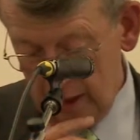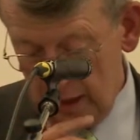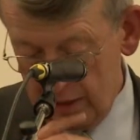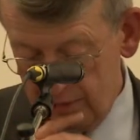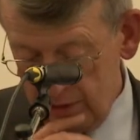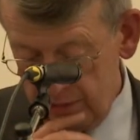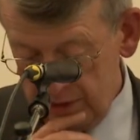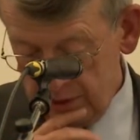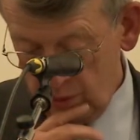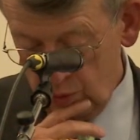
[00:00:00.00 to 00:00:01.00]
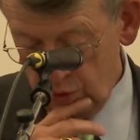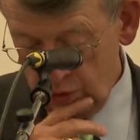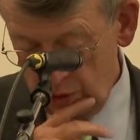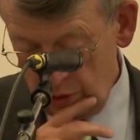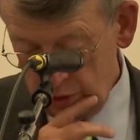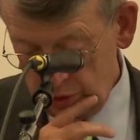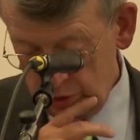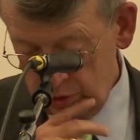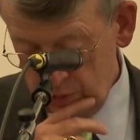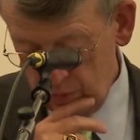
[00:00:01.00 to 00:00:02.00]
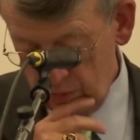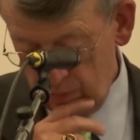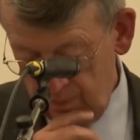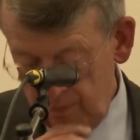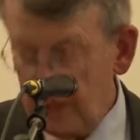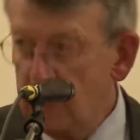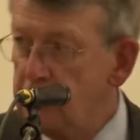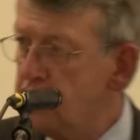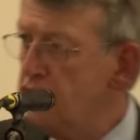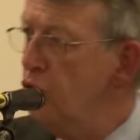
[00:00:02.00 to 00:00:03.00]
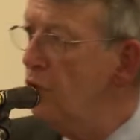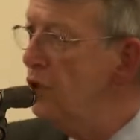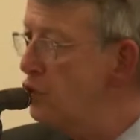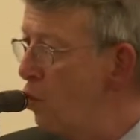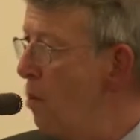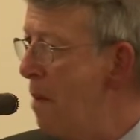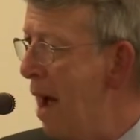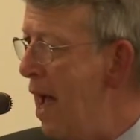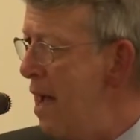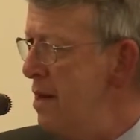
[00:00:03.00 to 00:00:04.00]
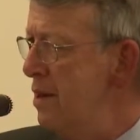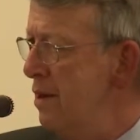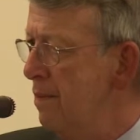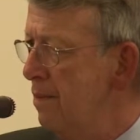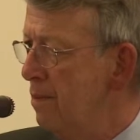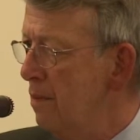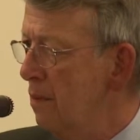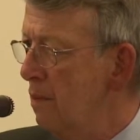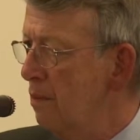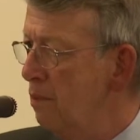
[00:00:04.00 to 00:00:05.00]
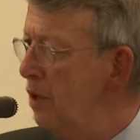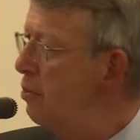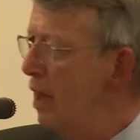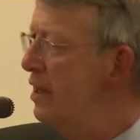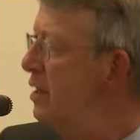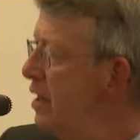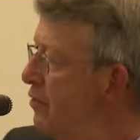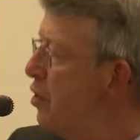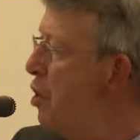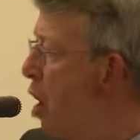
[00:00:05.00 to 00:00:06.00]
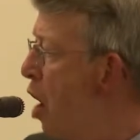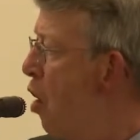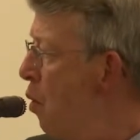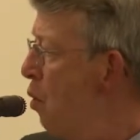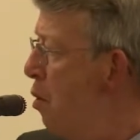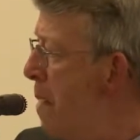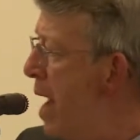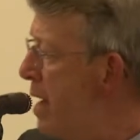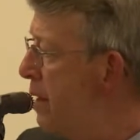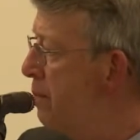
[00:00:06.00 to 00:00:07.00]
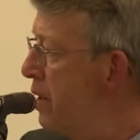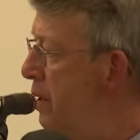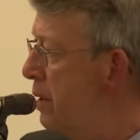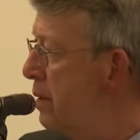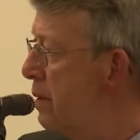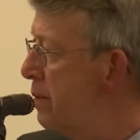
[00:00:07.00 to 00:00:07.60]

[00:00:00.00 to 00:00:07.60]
of the Episcopal Church. Students were mad. People I didn't even know were mad at me,